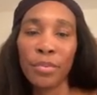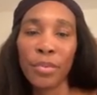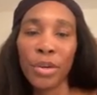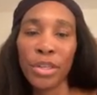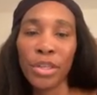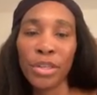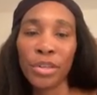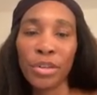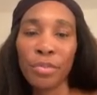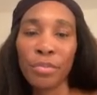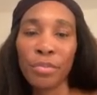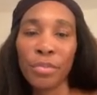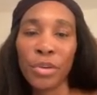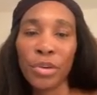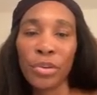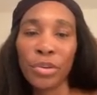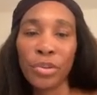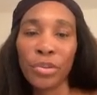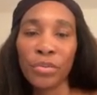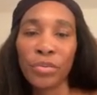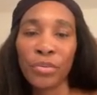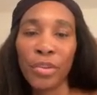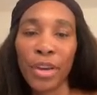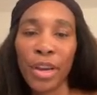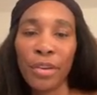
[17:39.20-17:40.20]
What's your
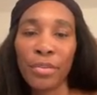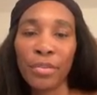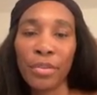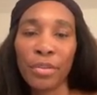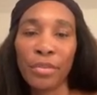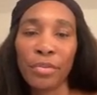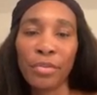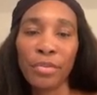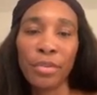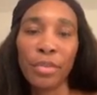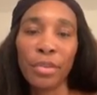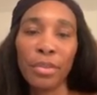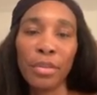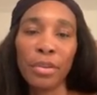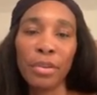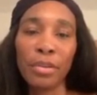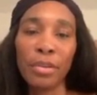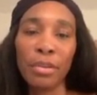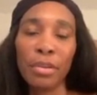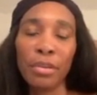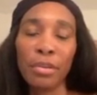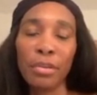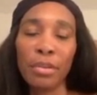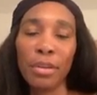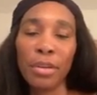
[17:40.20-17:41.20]
most favorite
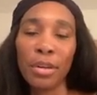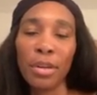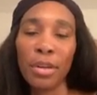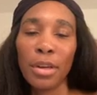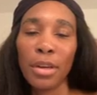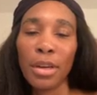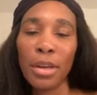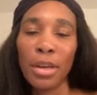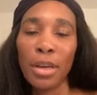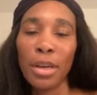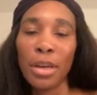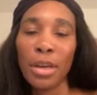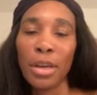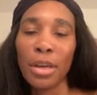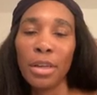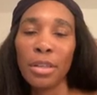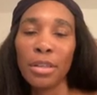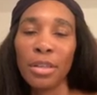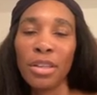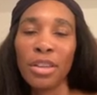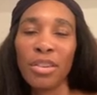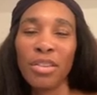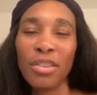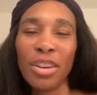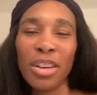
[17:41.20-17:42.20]
food?
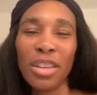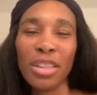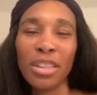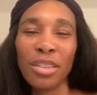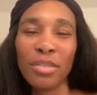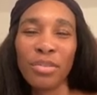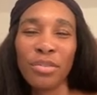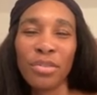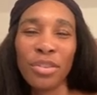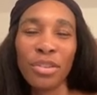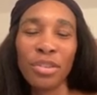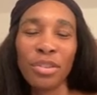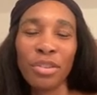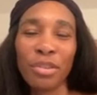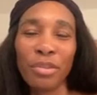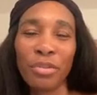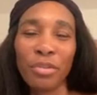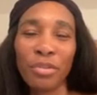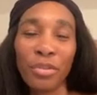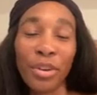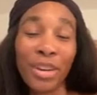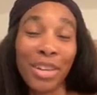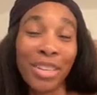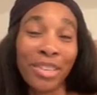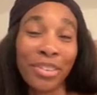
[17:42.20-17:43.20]
Is donuts a food, or
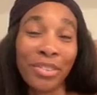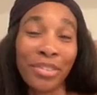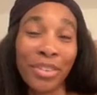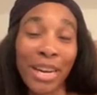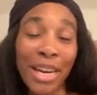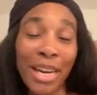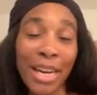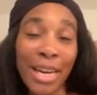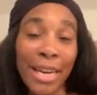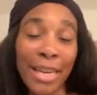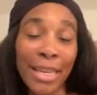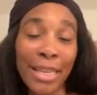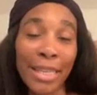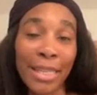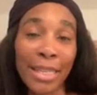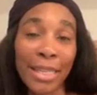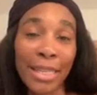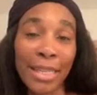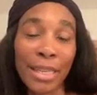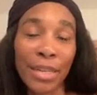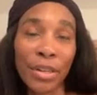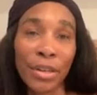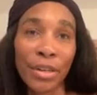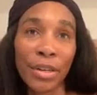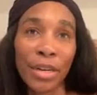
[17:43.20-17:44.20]
French
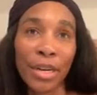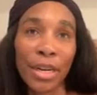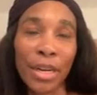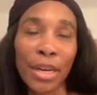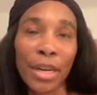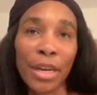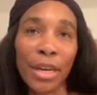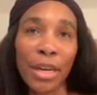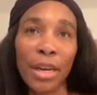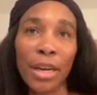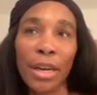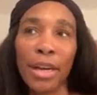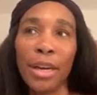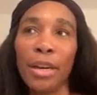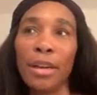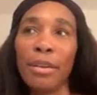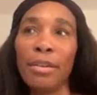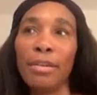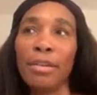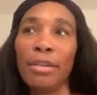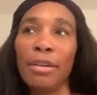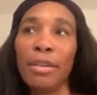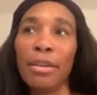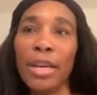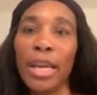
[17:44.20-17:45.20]
fries,
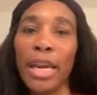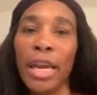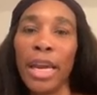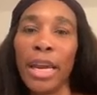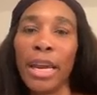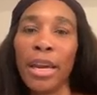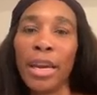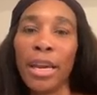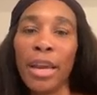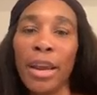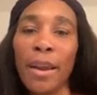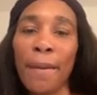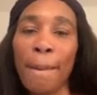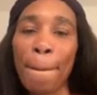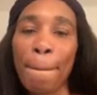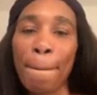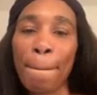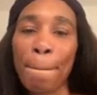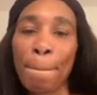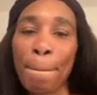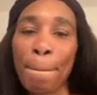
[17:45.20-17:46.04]
or candy?